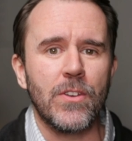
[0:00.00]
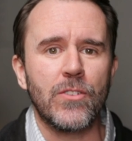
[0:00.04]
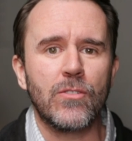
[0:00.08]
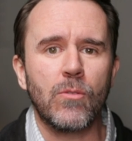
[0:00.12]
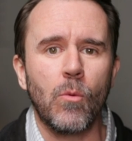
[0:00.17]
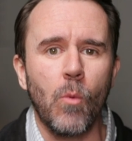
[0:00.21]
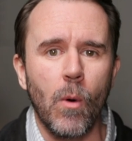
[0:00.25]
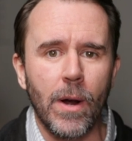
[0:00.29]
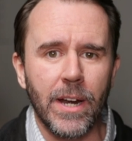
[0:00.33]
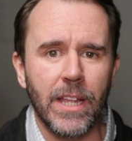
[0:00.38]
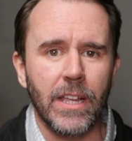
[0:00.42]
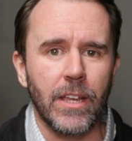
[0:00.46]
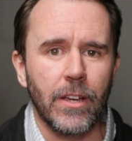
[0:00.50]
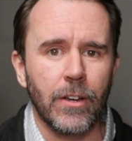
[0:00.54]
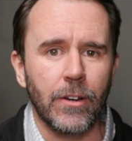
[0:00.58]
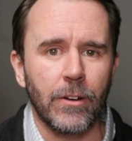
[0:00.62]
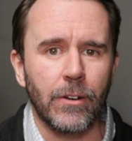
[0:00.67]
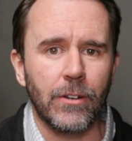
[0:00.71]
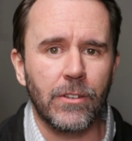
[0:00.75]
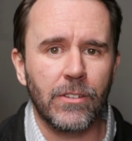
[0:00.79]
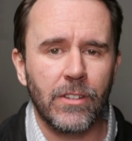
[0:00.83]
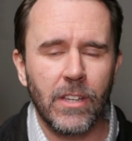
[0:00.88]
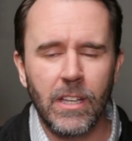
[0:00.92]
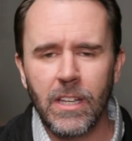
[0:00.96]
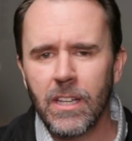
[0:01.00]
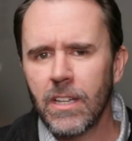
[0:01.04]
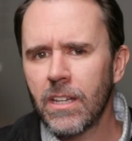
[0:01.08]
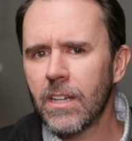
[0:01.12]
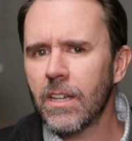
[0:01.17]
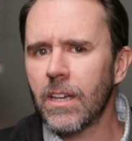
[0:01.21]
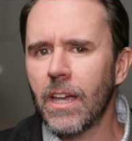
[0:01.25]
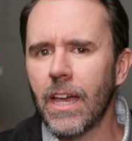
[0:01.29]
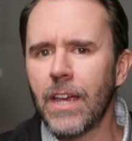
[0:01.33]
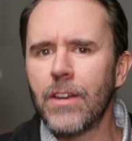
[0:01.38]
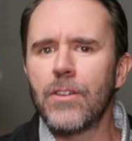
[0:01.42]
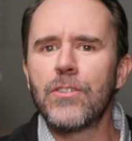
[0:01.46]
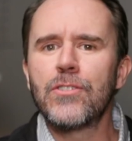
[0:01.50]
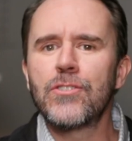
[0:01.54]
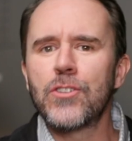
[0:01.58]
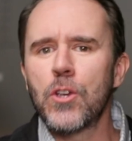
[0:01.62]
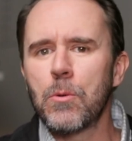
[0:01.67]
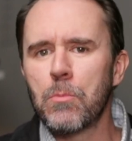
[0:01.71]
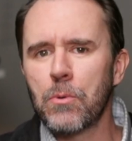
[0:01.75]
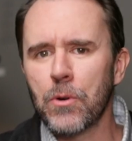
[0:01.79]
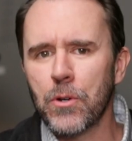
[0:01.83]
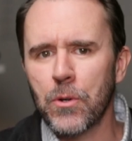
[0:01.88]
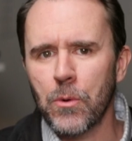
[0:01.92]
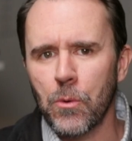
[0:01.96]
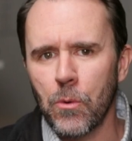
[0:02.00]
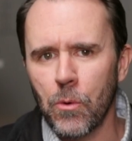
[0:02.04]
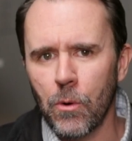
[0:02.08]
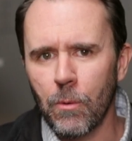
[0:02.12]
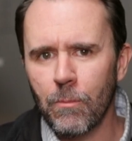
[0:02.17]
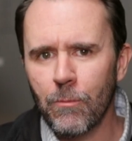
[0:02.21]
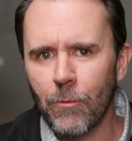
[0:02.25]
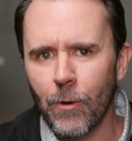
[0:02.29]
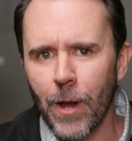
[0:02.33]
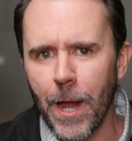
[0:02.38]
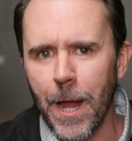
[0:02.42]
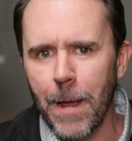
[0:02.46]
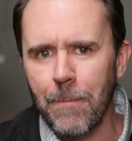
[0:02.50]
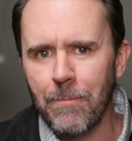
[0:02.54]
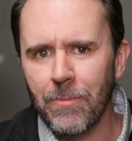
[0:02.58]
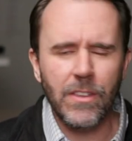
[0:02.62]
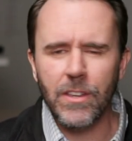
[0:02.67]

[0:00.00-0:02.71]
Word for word: in 20 years, and you're super cool, right?